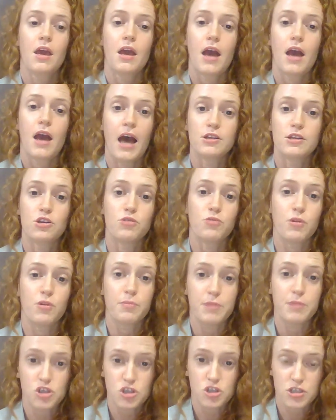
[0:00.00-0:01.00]
And you will
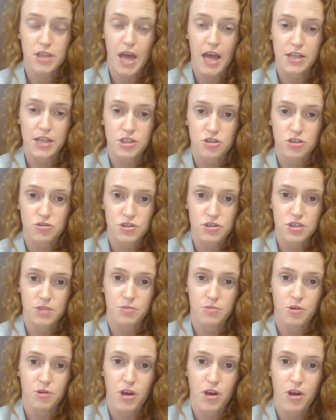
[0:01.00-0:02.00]
be just answering
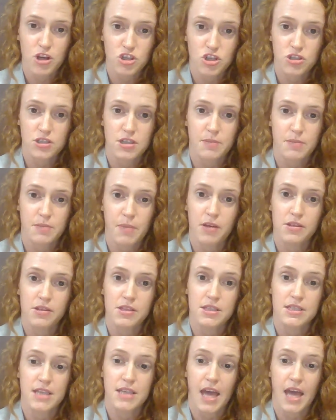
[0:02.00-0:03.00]
some questions about the
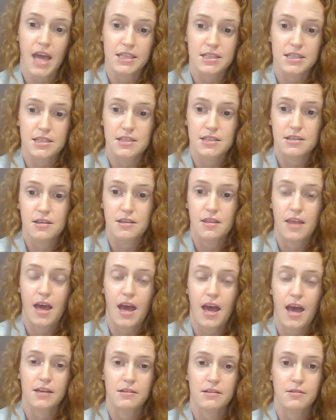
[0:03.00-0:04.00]
text
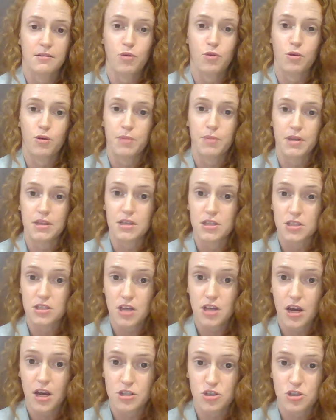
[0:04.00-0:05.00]
that will be
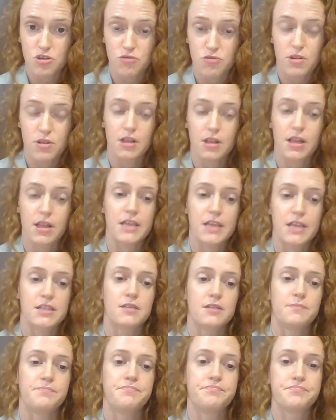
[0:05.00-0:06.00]
discussed during the
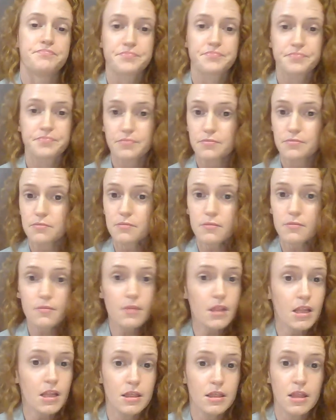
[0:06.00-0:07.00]
lesson.
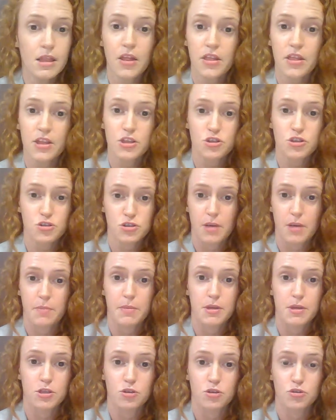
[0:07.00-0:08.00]
Nothing to
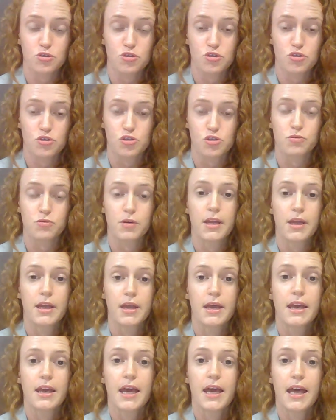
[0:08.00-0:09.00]
submit on Dojo.
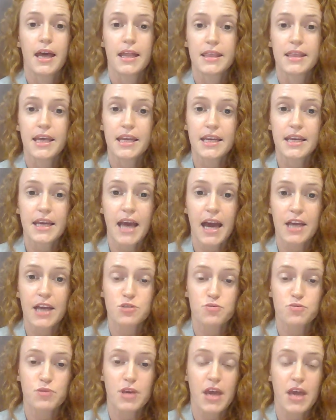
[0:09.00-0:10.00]
And then,
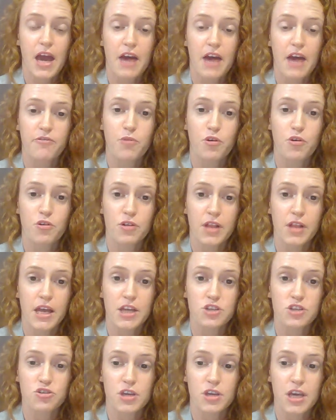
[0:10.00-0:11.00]
guys, we have moral
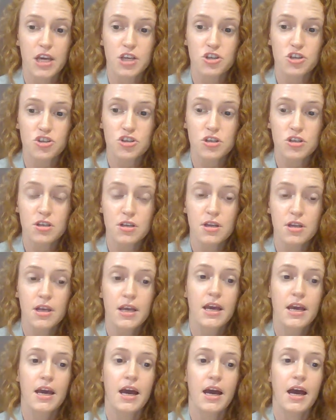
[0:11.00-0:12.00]
education.
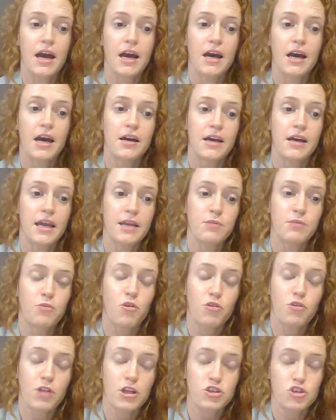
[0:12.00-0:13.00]
In
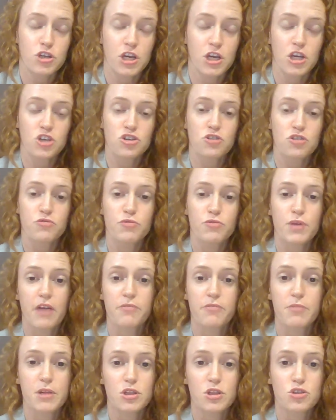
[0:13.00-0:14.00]
moral education, we
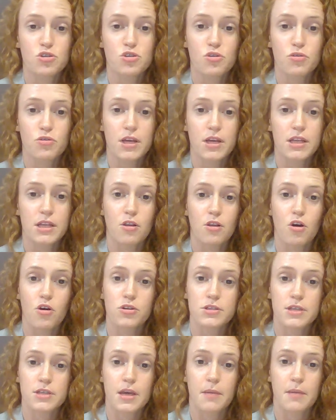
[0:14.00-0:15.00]
have been talking a
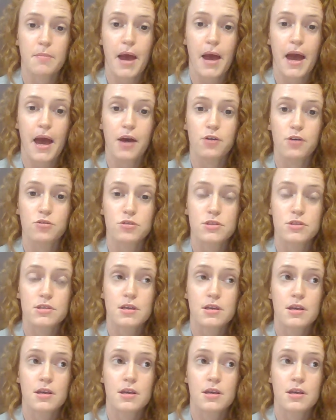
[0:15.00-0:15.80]
lot about